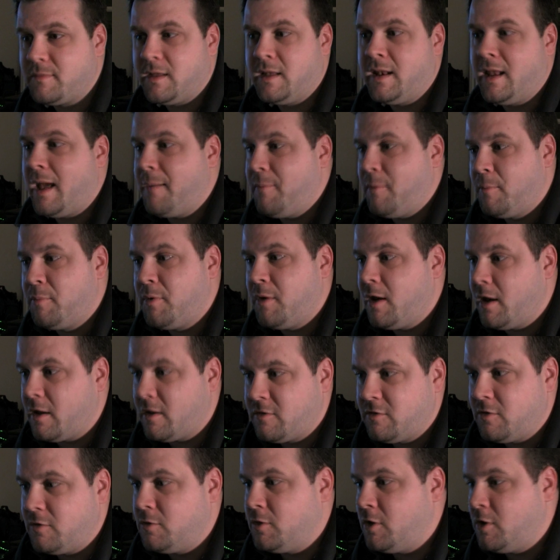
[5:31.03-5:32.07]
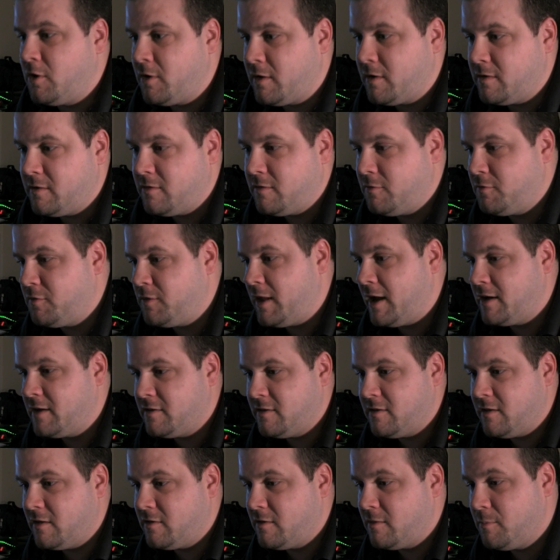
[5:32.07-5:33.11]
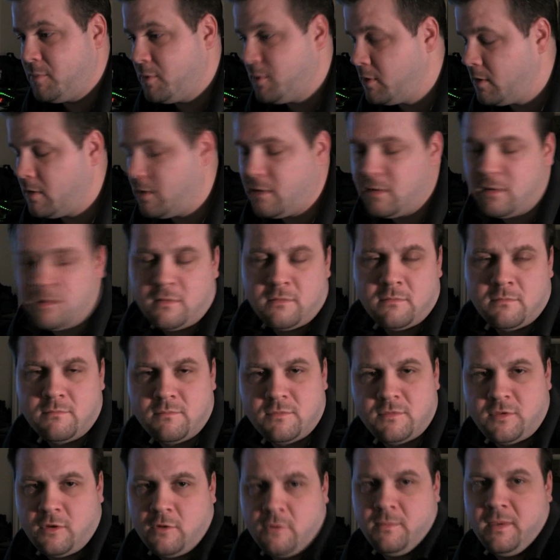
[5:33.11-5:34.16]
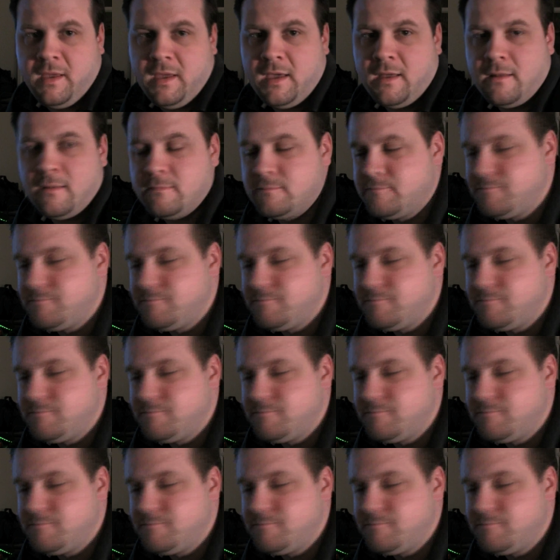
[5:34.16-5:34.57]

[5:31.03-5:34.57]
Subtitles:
an Apple product so long as Flash is not supported, and so be it.